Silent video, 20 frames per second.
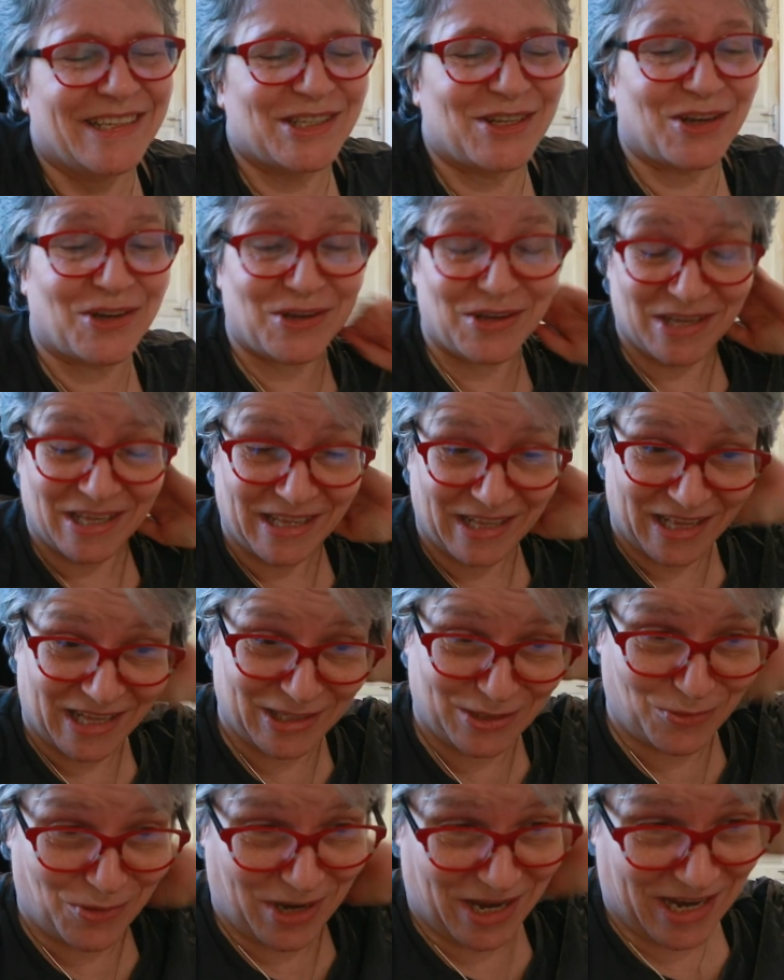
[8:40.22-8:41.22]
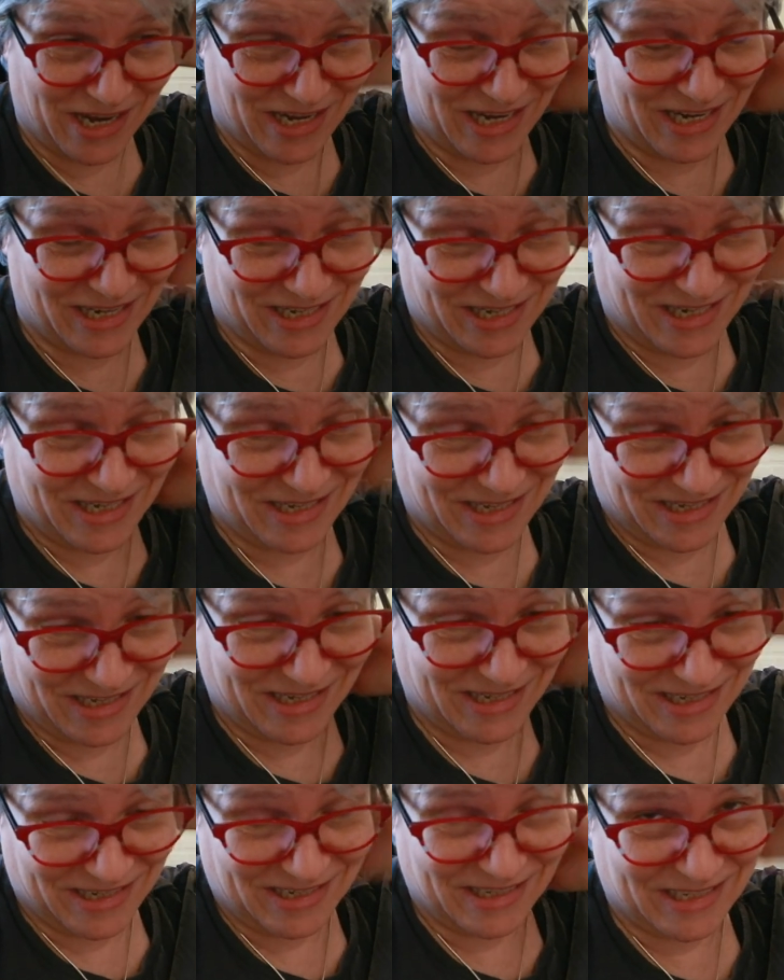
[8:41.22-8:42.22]
so that's why I need to,
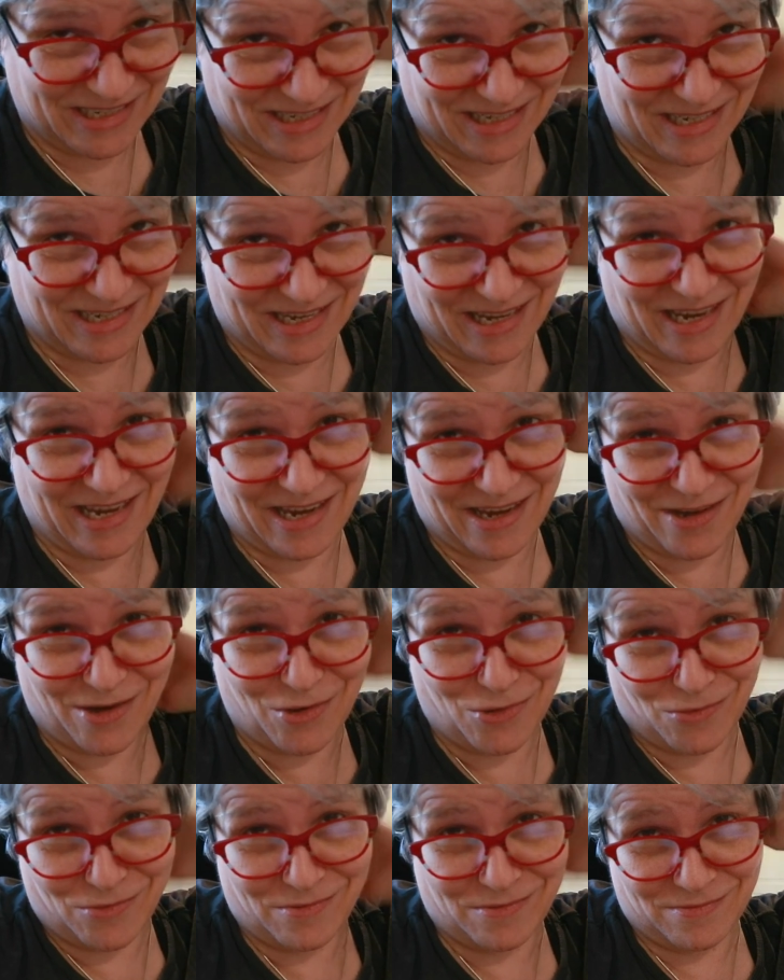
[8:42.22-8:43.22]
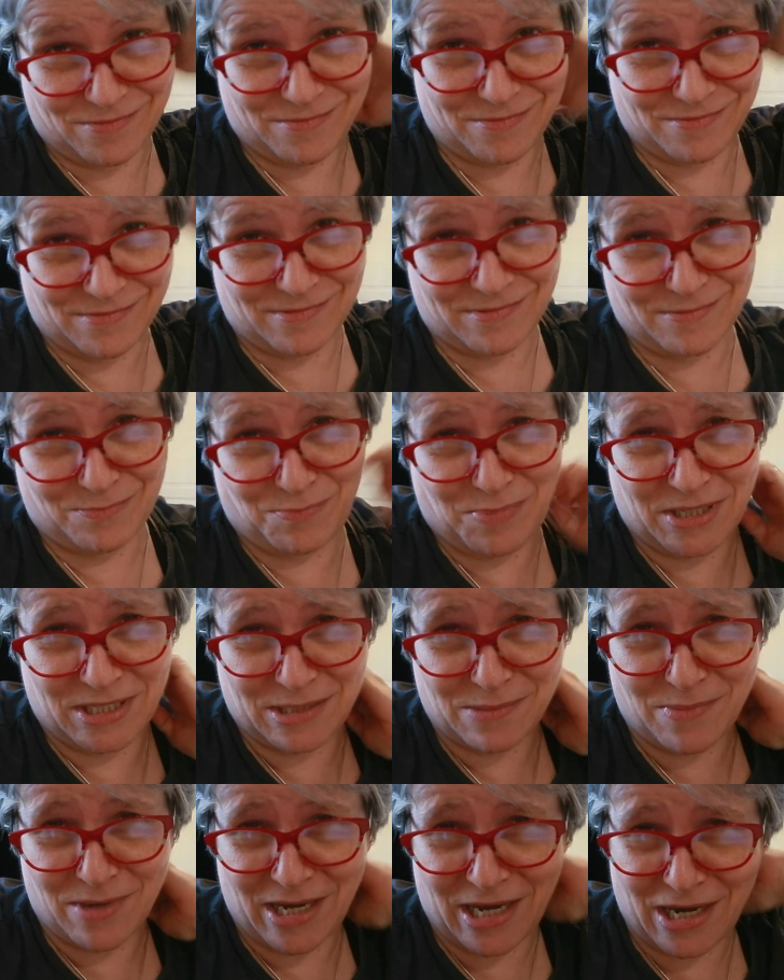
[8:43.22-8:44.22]
ow, a
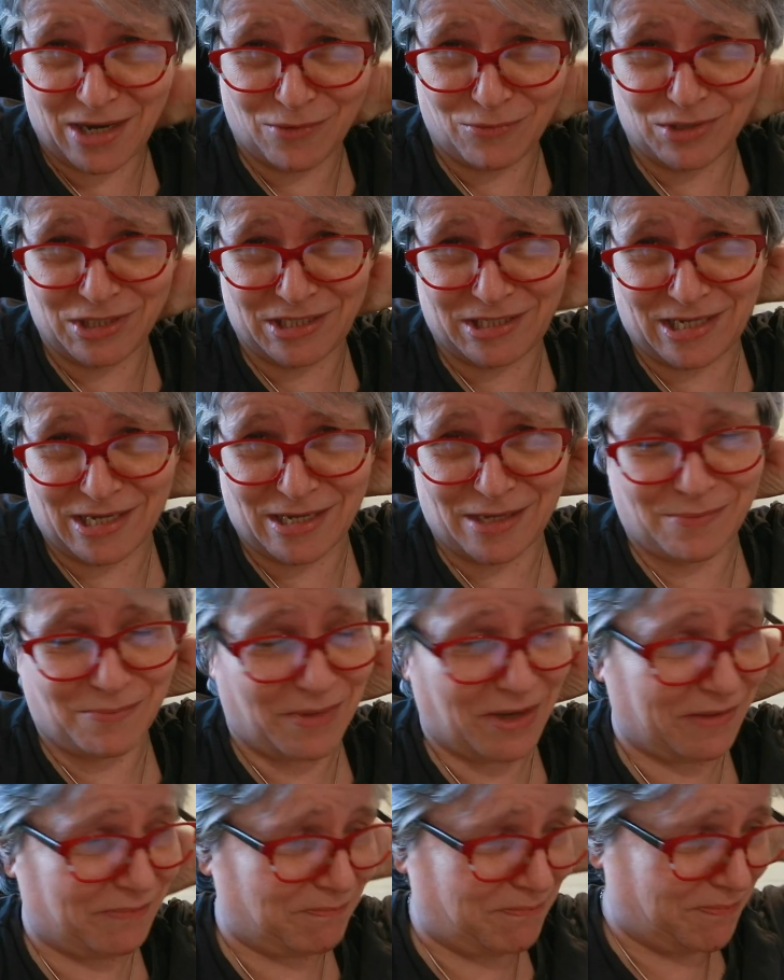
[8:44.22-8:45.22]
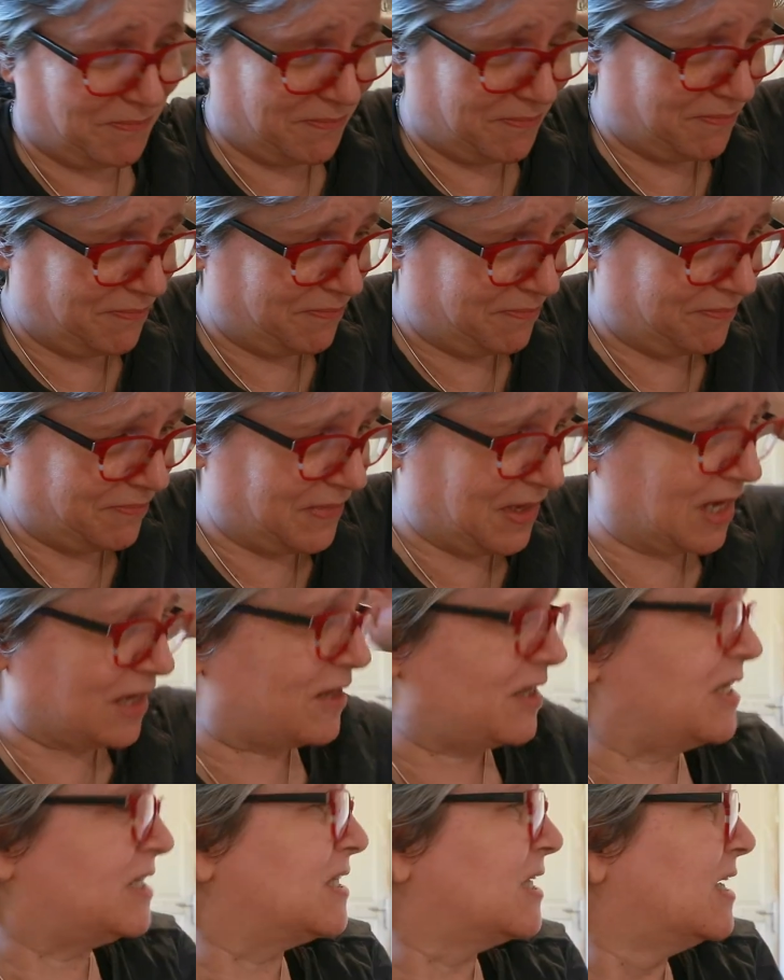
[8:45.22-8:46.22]
piece of my hair was stuck in my
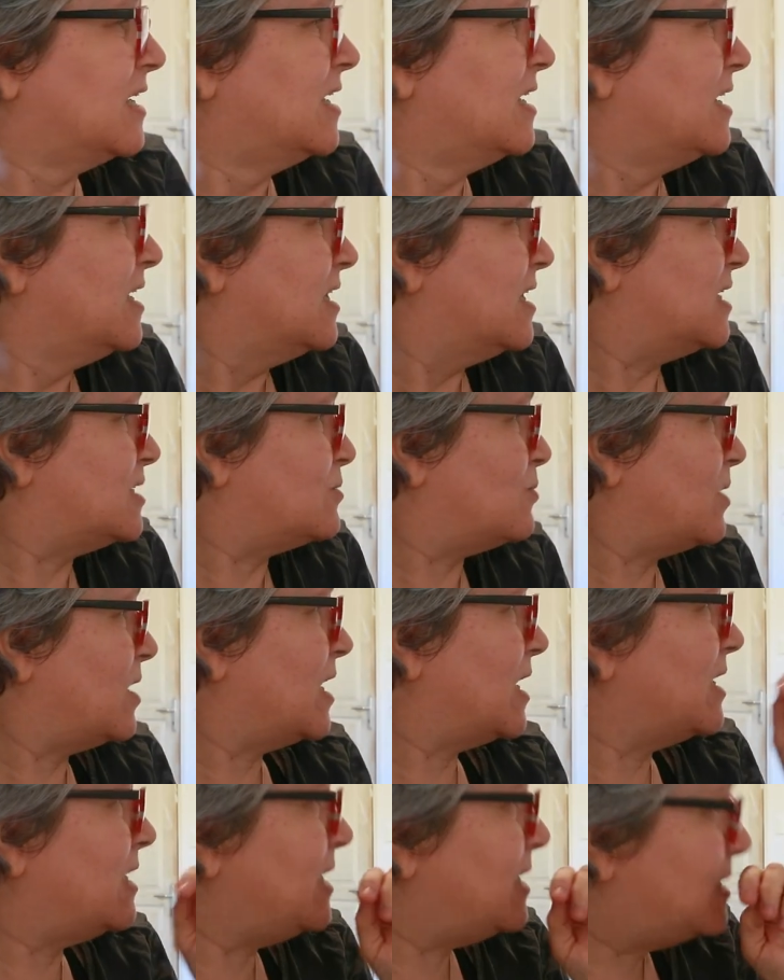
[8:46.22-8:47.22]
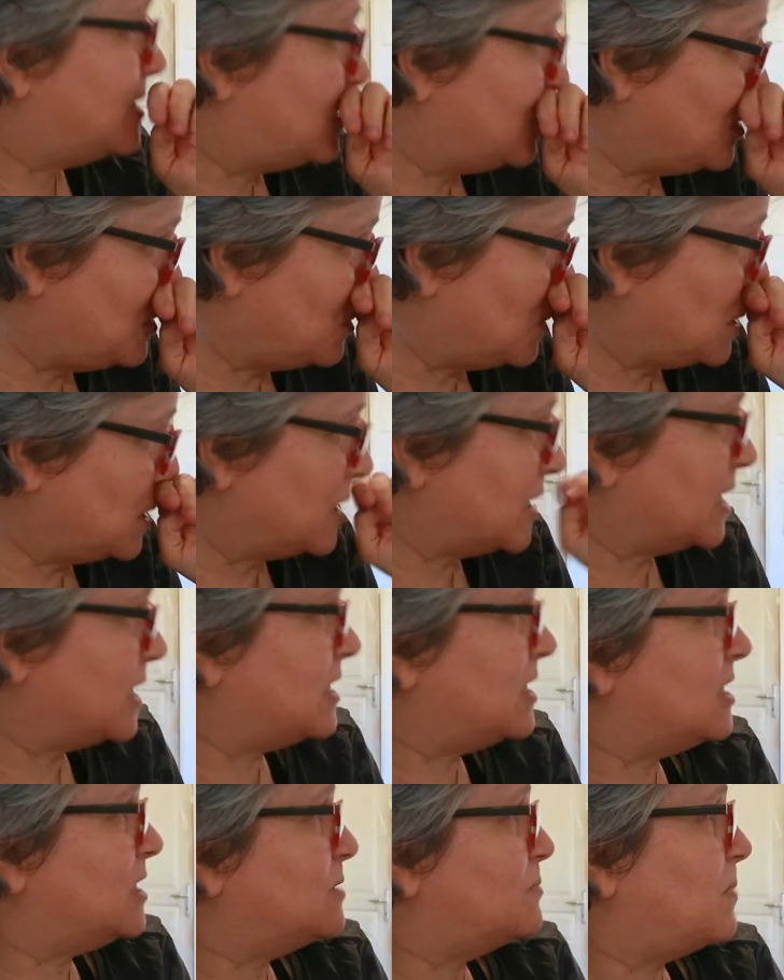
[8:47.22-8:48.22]
necklace. That's why I need to uh,
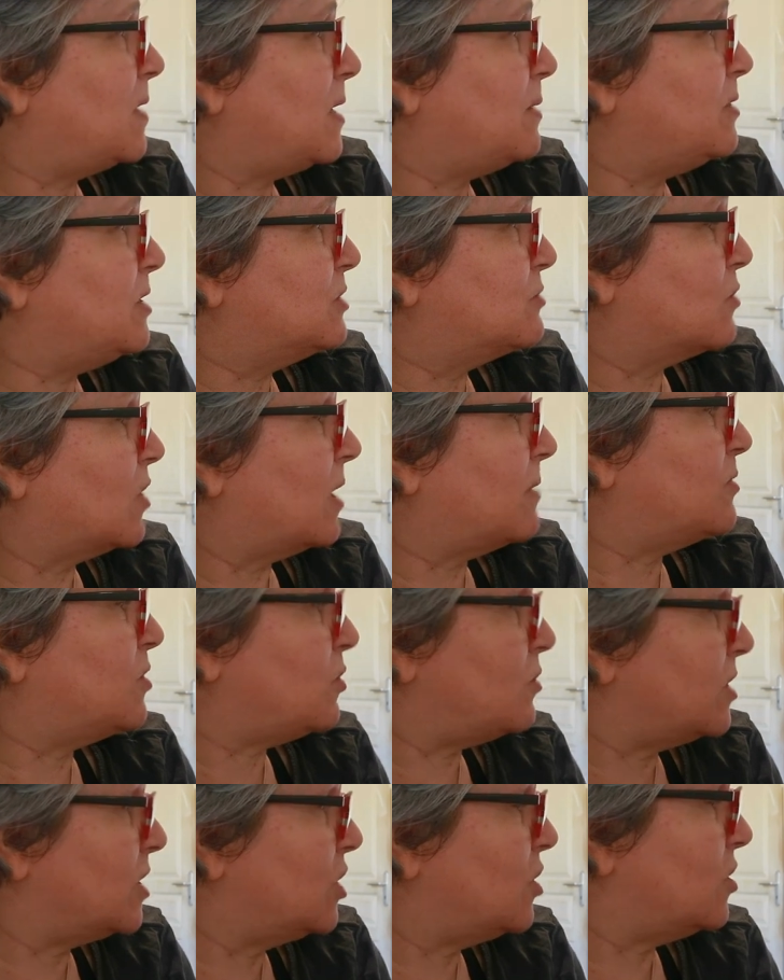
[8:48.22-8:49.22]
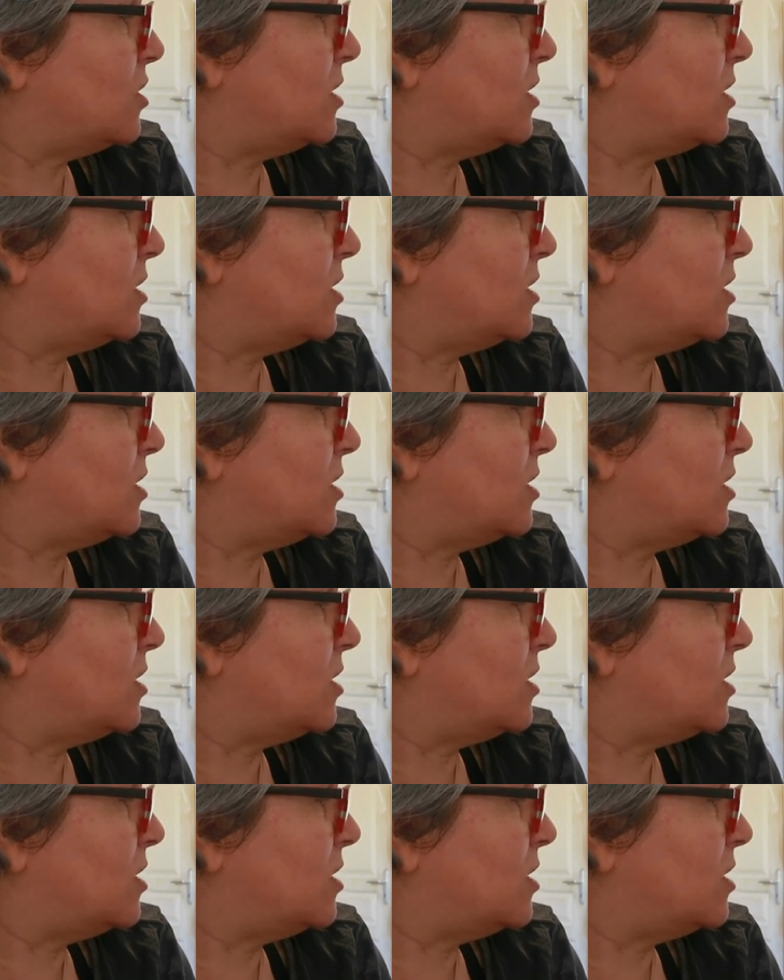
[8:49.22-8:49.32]
get these babies ready. I'm doing